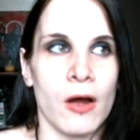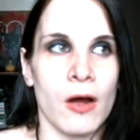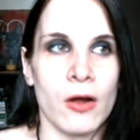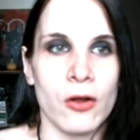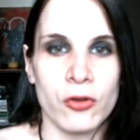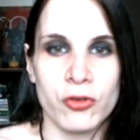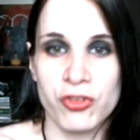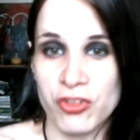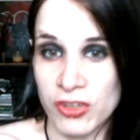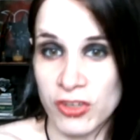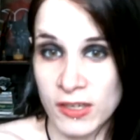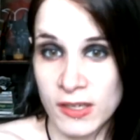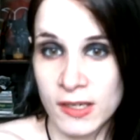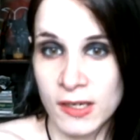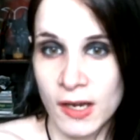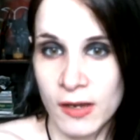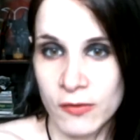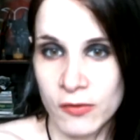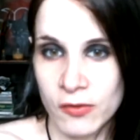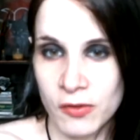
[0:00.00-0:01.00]
She,
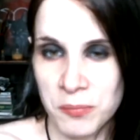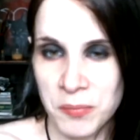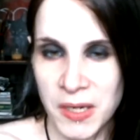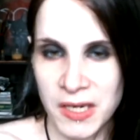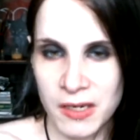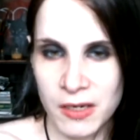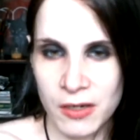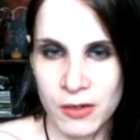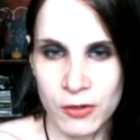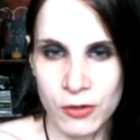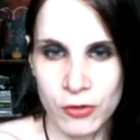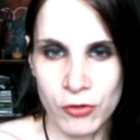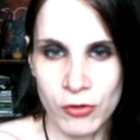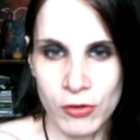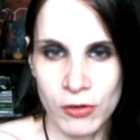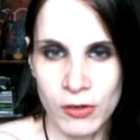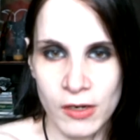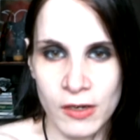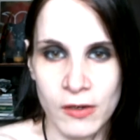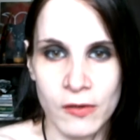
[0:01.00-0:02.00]
as the main
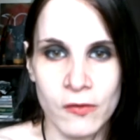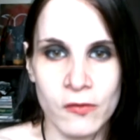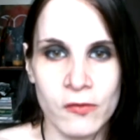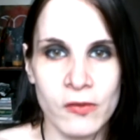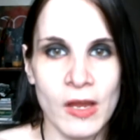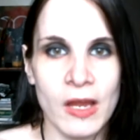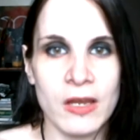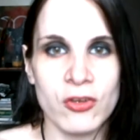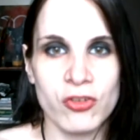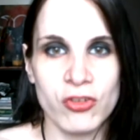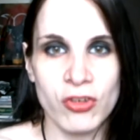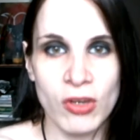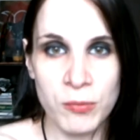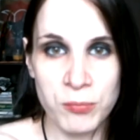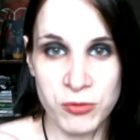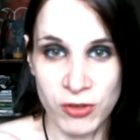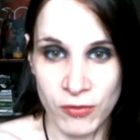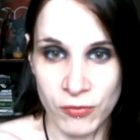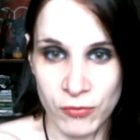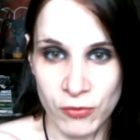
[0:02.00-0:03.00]
character, is a
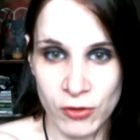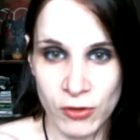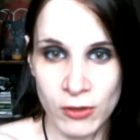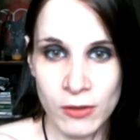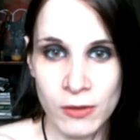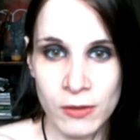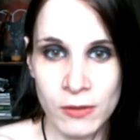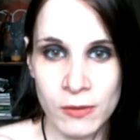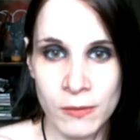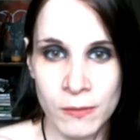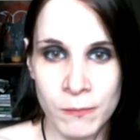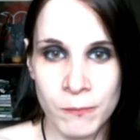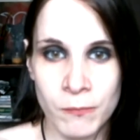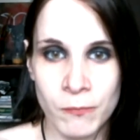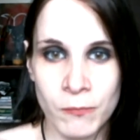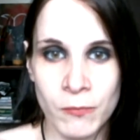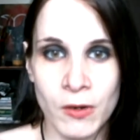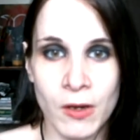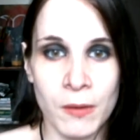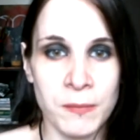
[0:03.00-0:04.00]
shapeshifter
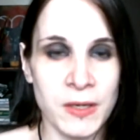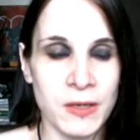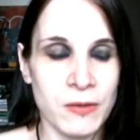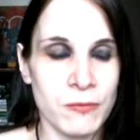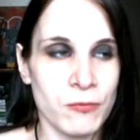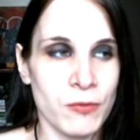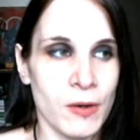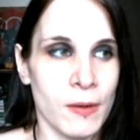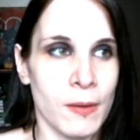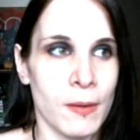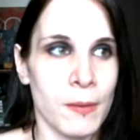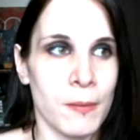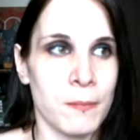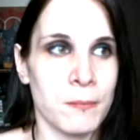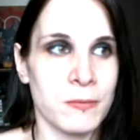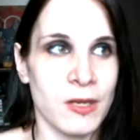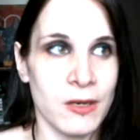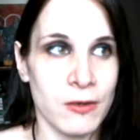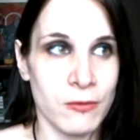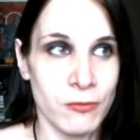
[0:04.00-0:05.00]
coming from
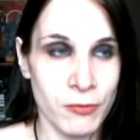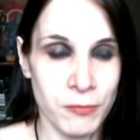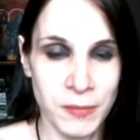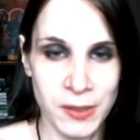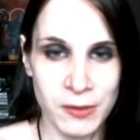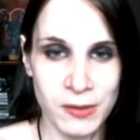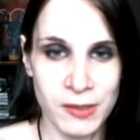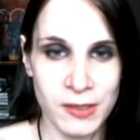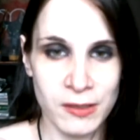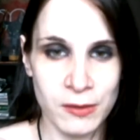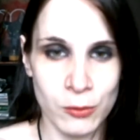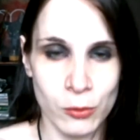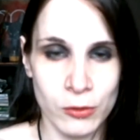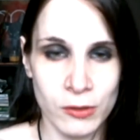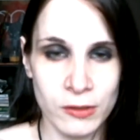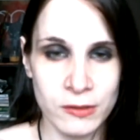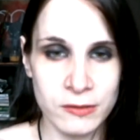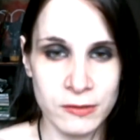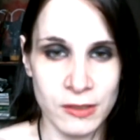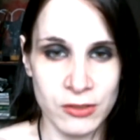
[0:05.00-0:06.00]
Native American lore
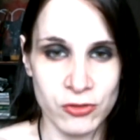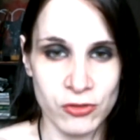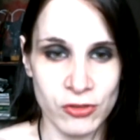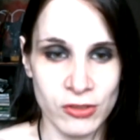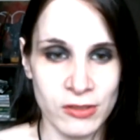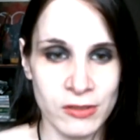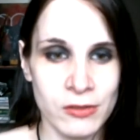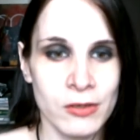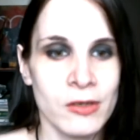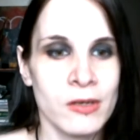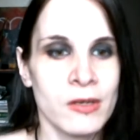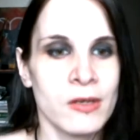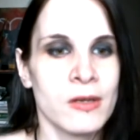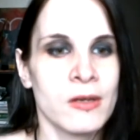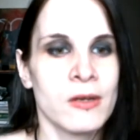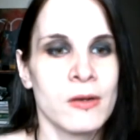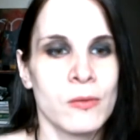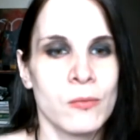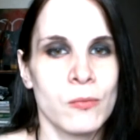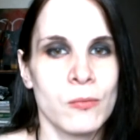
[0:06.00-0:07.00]
and legend,
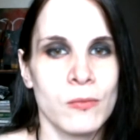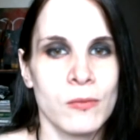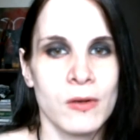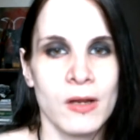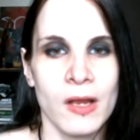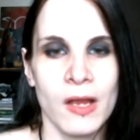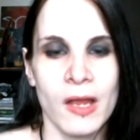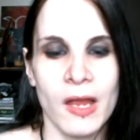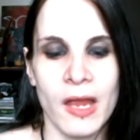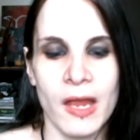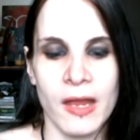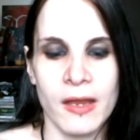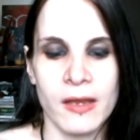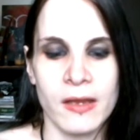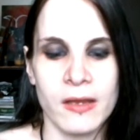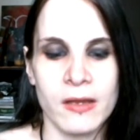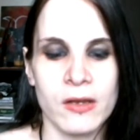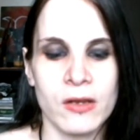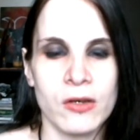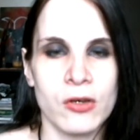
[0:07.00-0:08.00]

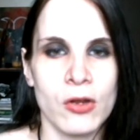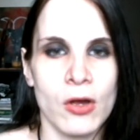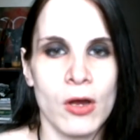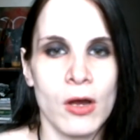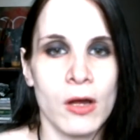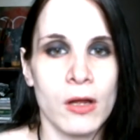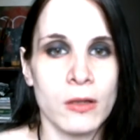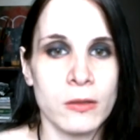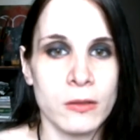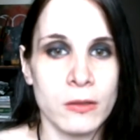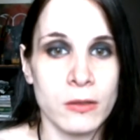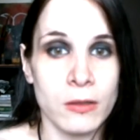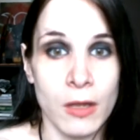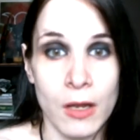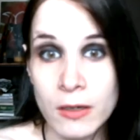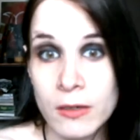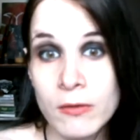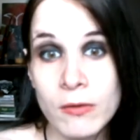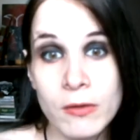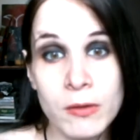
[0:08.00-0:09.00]
and a
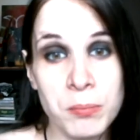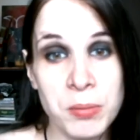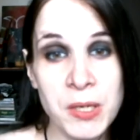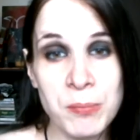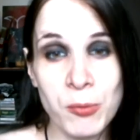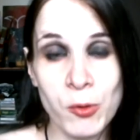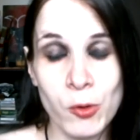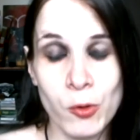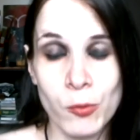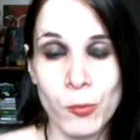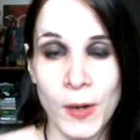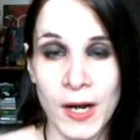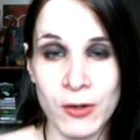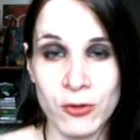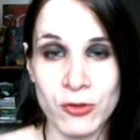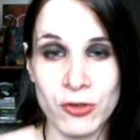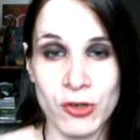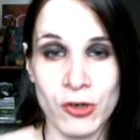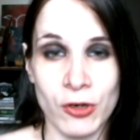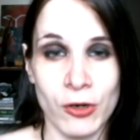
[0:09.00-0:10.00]
lot of the people
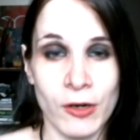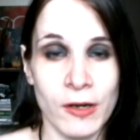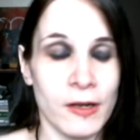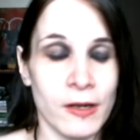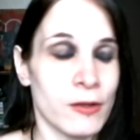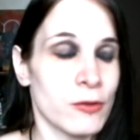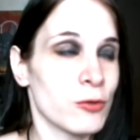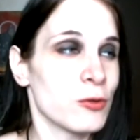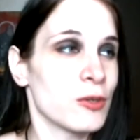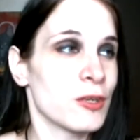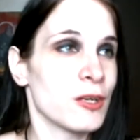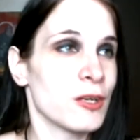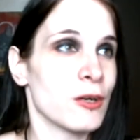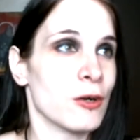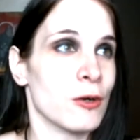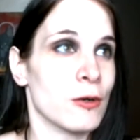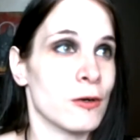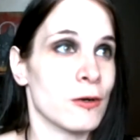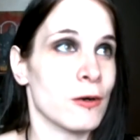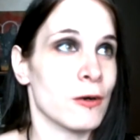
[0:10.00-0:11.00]
around her, including
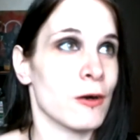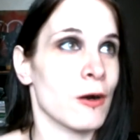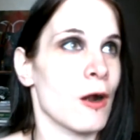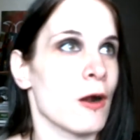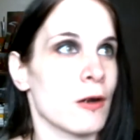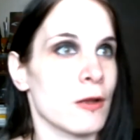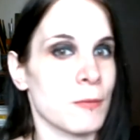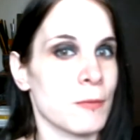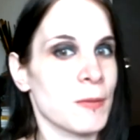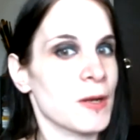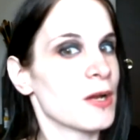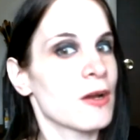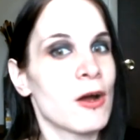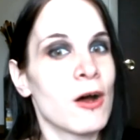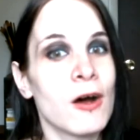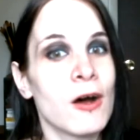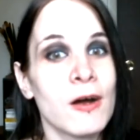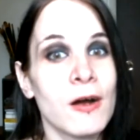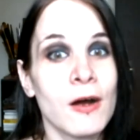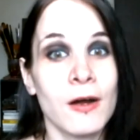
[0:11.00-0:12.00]
her
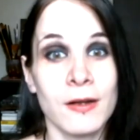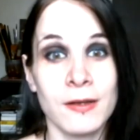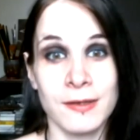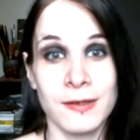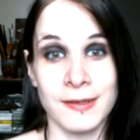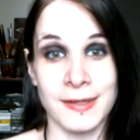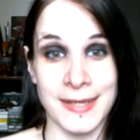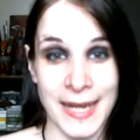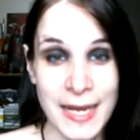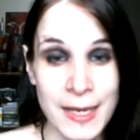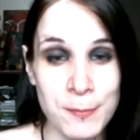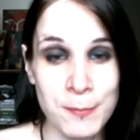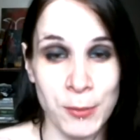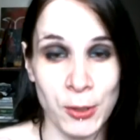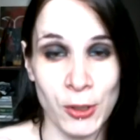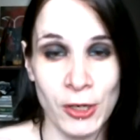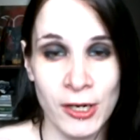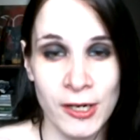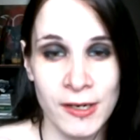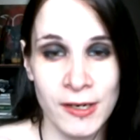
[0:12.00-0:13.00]
hot
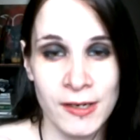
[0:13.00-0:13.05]
neighbor,